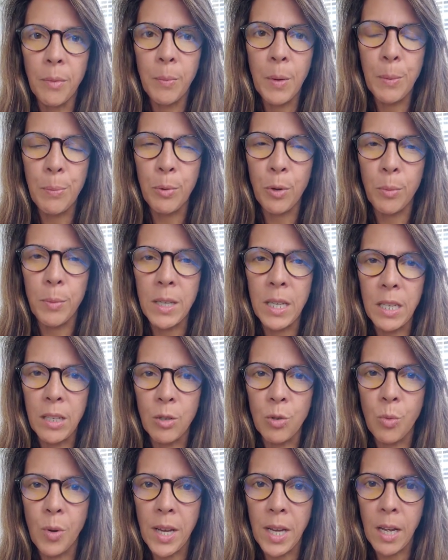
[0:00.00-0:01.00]
People are
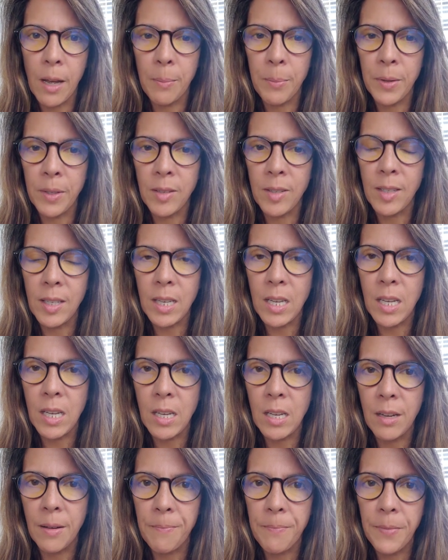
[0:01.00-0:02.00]
beginning to wake up and
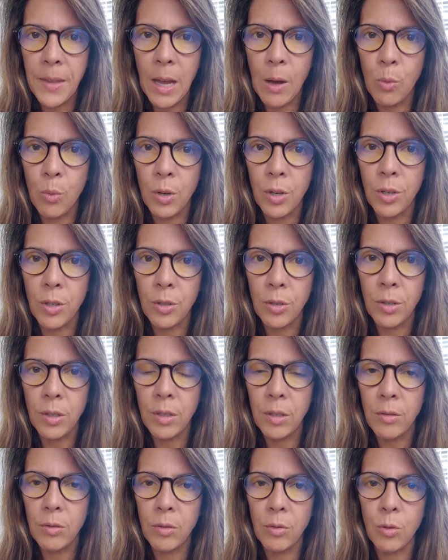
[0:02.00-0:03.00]
see how we're
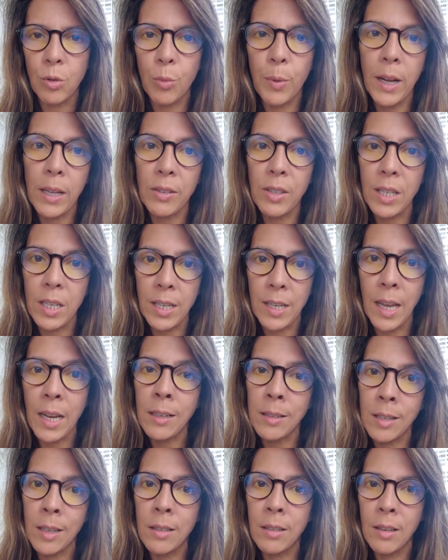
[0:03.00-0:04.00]
directly
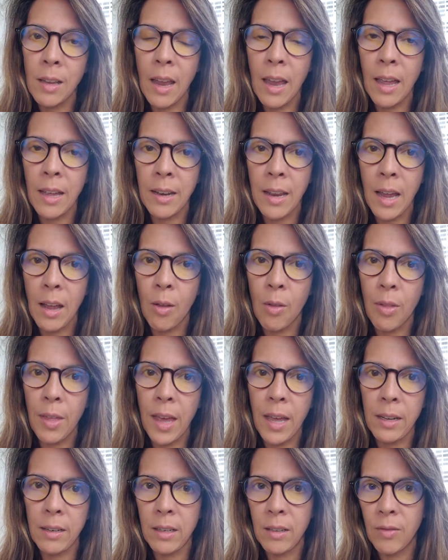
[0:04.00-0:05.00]
connected and how
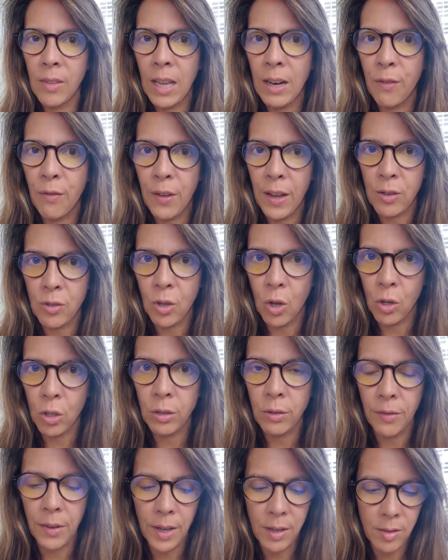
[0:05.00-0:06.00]
that affects
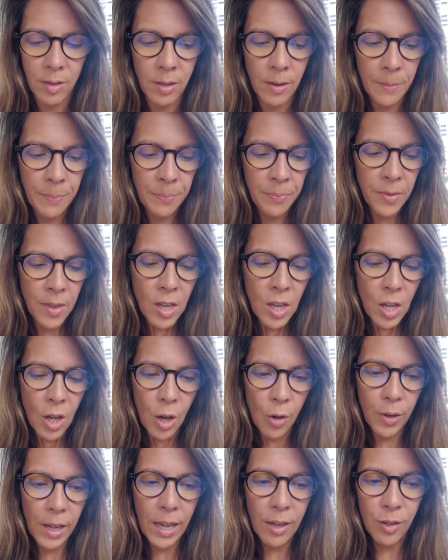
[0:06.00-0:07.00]
all of us.
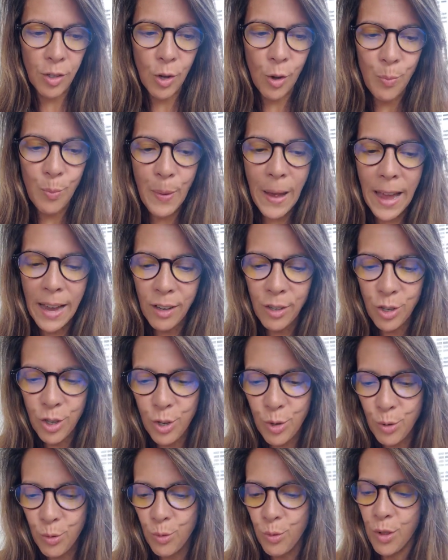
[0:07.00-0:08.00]
Okay, so back
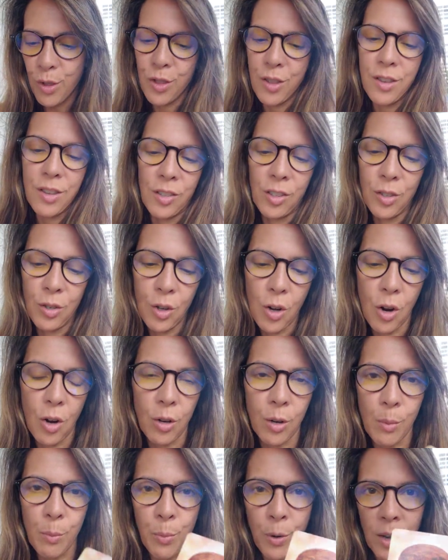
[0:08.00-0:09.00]
to this
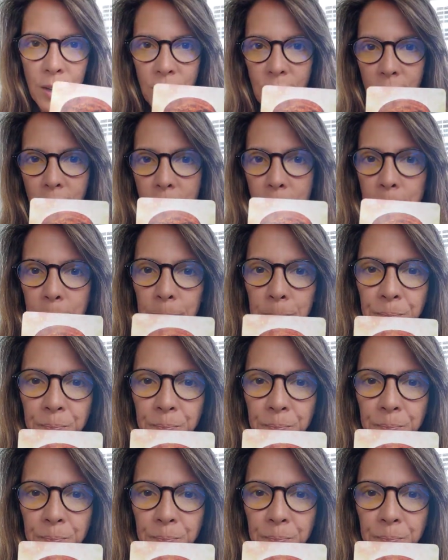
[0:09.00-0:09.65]
card, Bronzite.